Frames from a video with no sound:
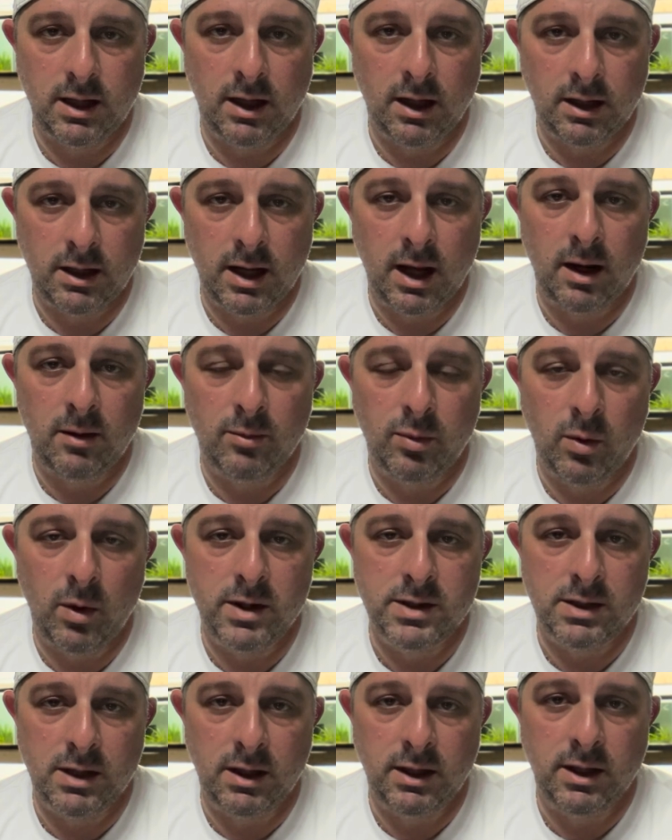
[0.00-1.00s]
it can
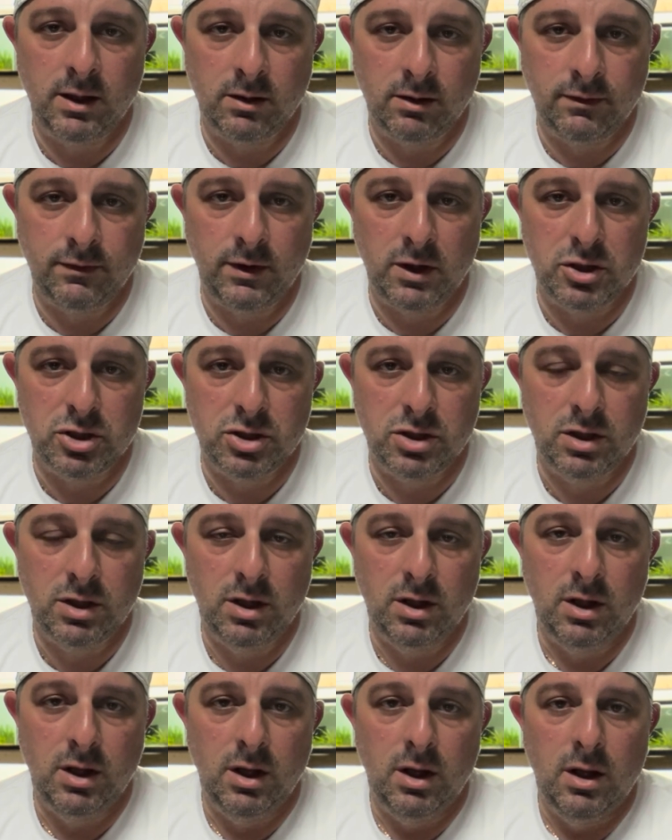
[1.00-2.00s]
poison and kill a fish.
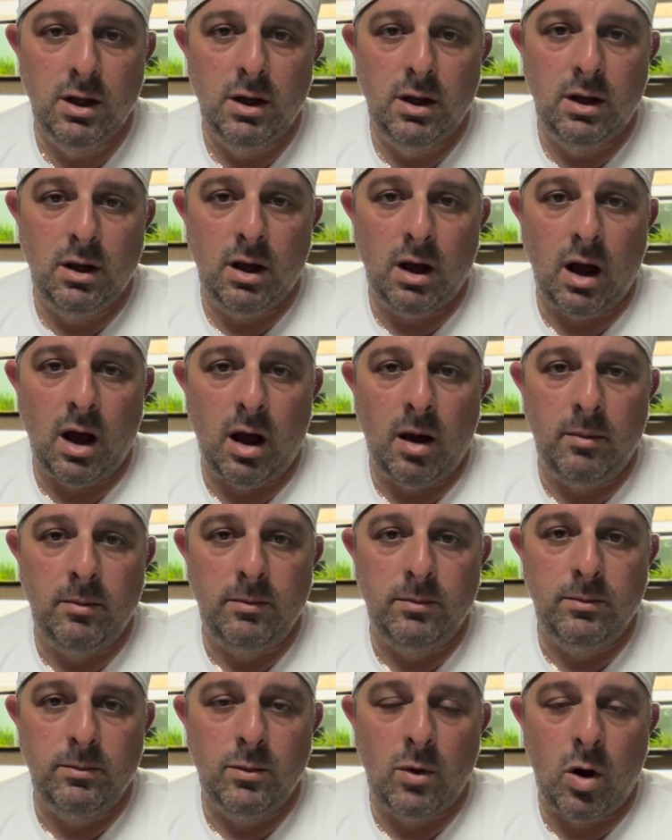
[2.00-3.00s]

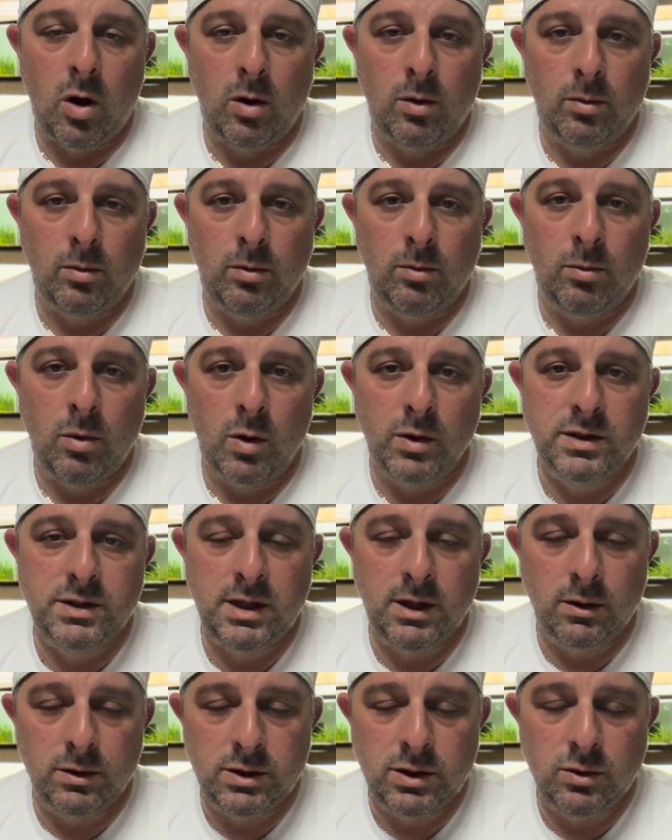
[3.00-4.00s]
Most
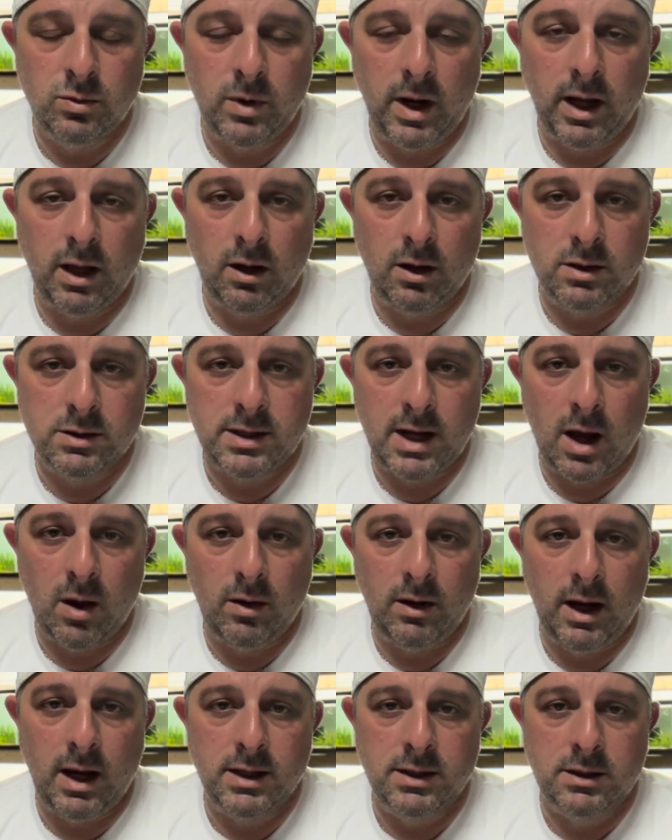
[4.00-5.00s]
CO2 regulators
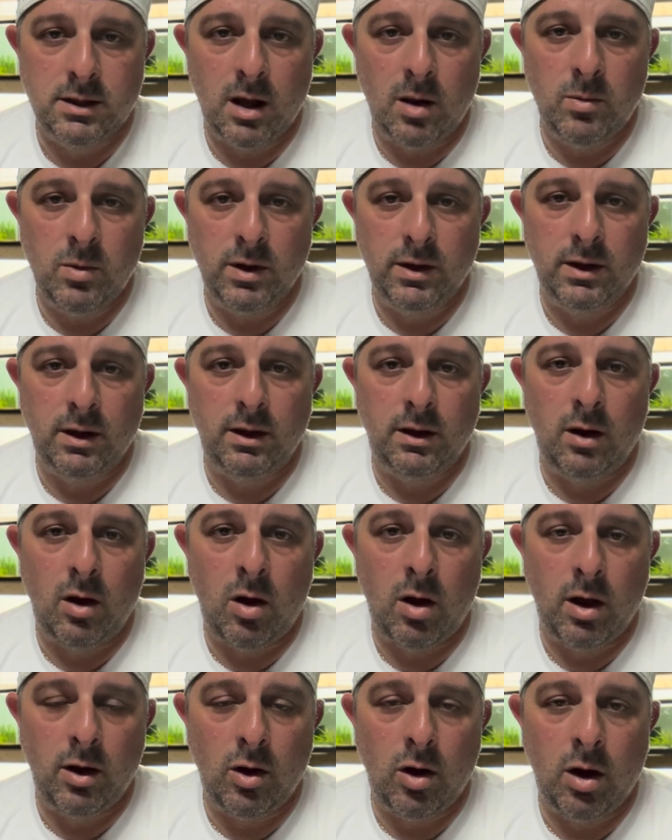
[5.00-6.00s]
nowadays come with an
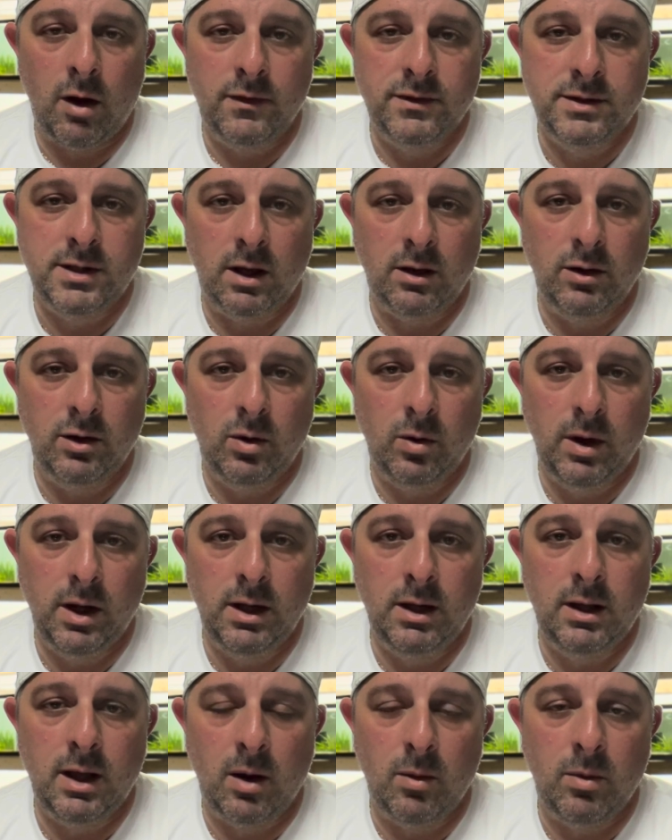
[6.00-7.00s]
on-off
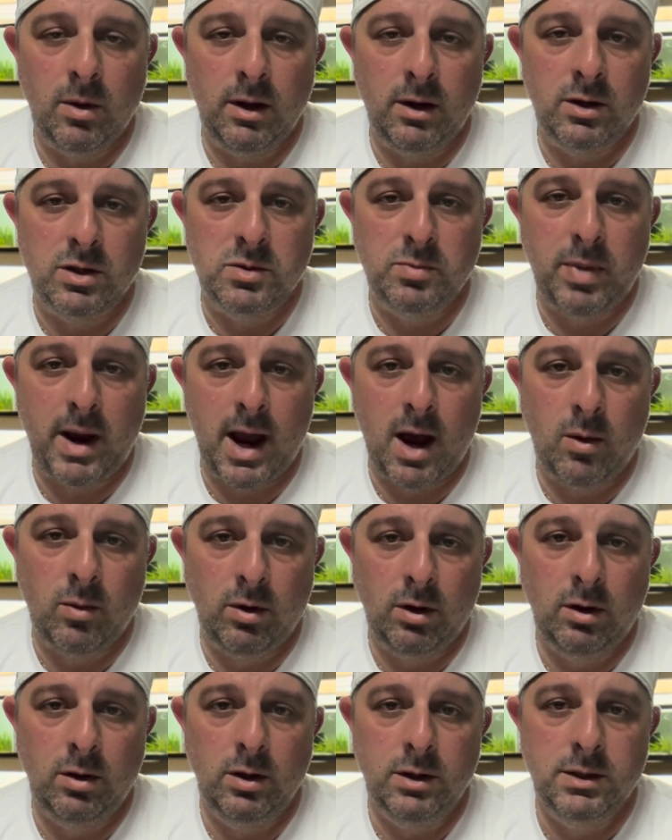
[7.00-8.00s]
solenoid that when there's
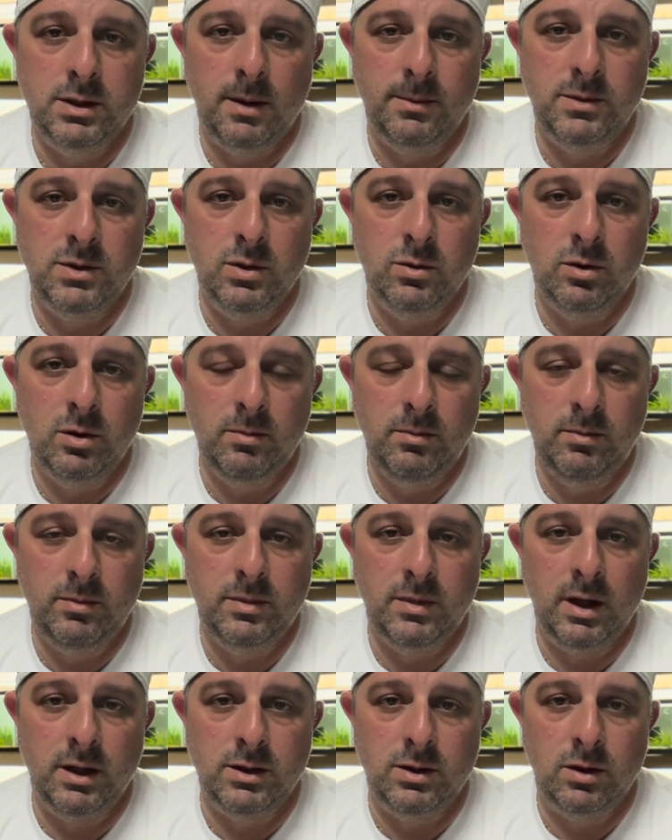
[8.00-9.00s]
power hooked up to them,
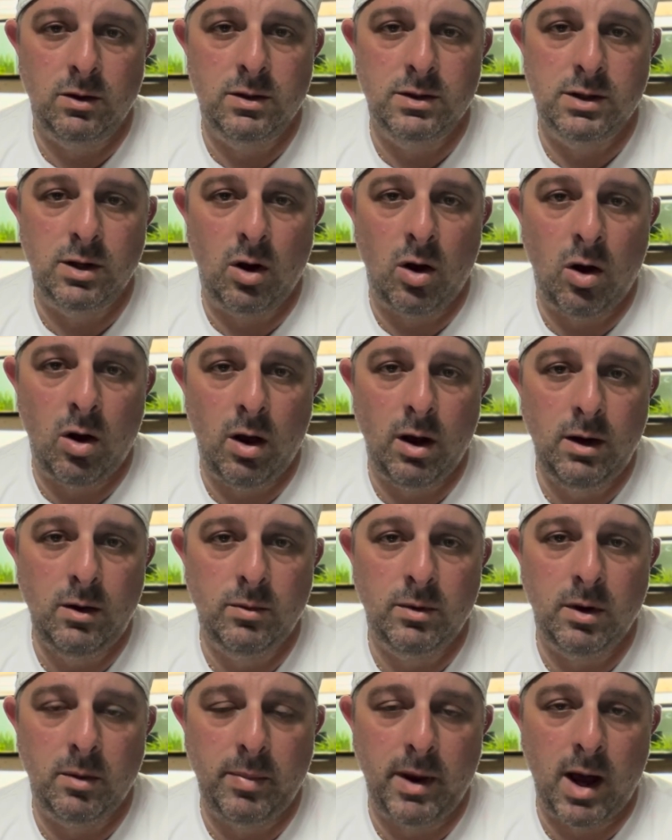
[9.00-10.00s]
it turns it on.
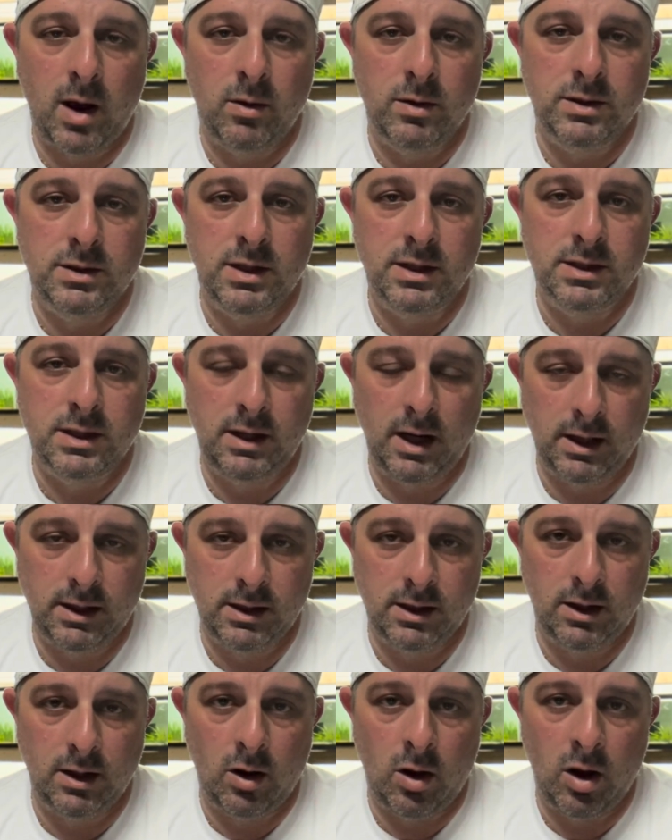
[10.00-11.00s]
When the power is
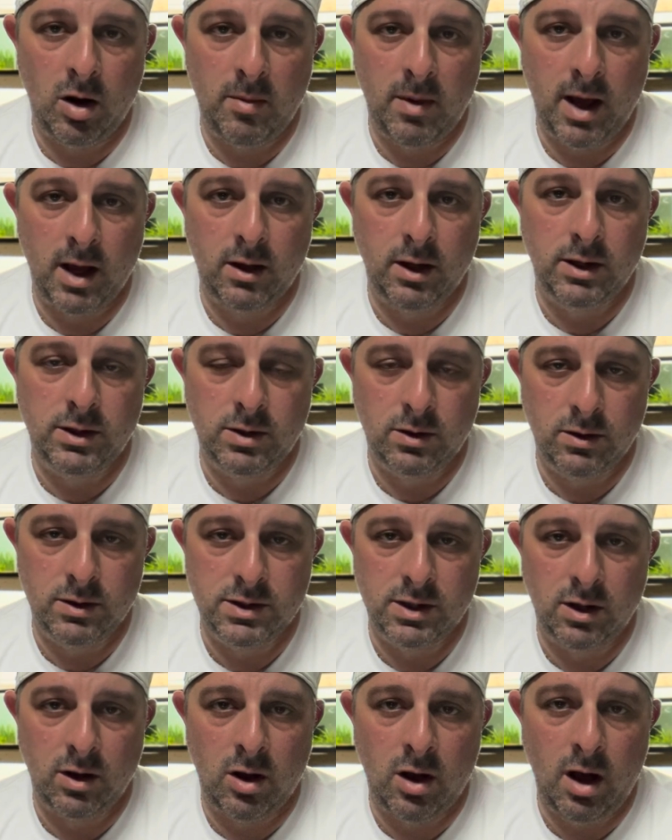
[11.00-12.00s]
disconnected, it automatically turns
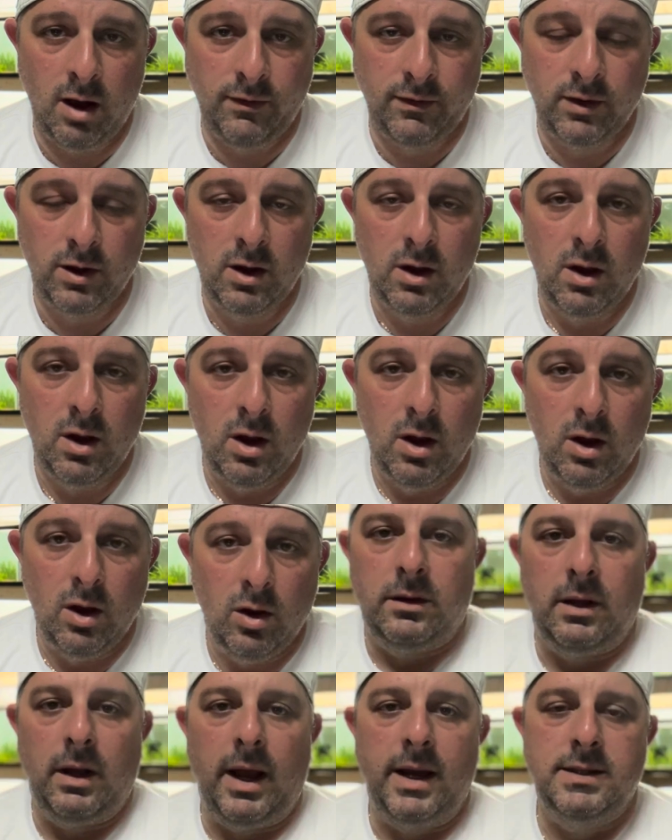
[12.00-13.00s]
it off.
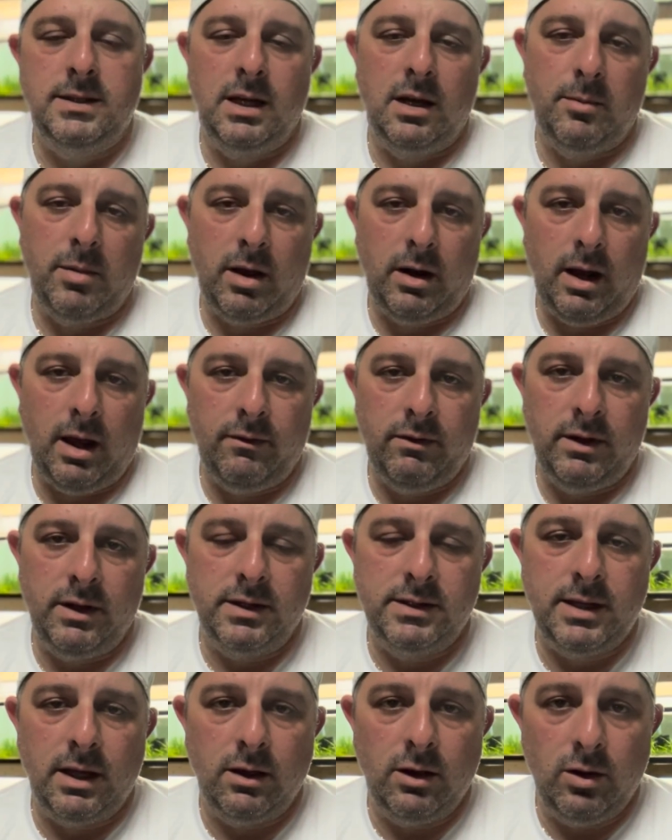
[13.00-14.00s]
The nice thing about having the
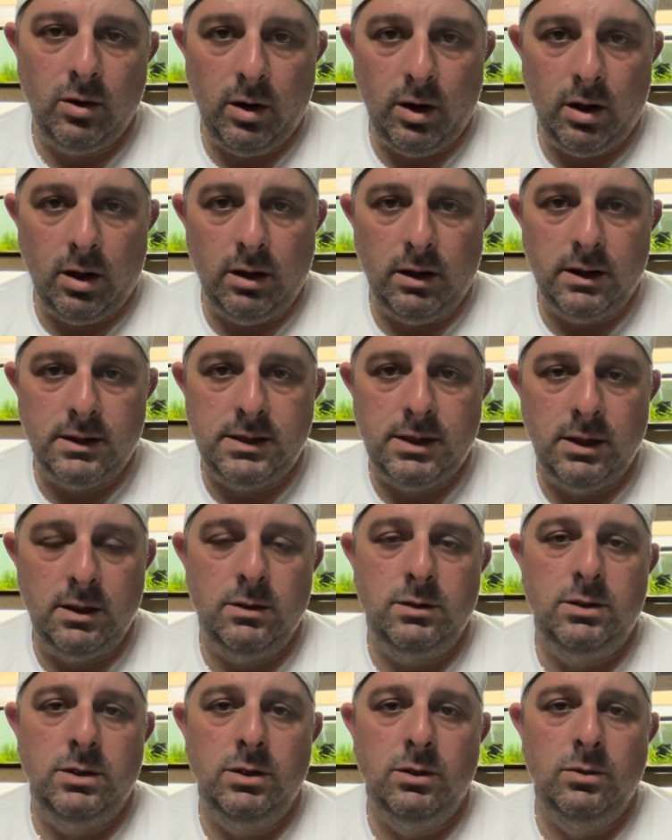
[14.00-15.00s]
solenoid on the
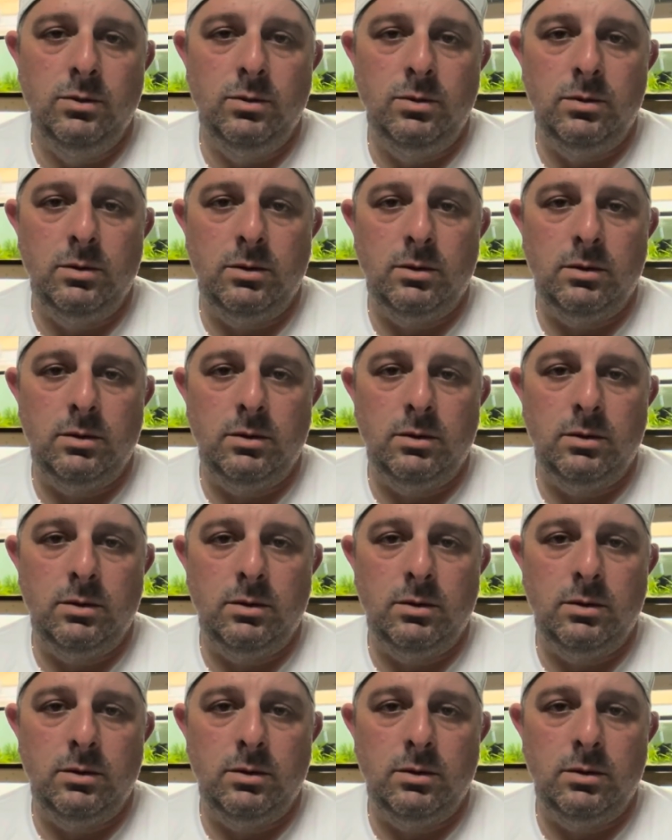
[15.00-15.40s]
CO2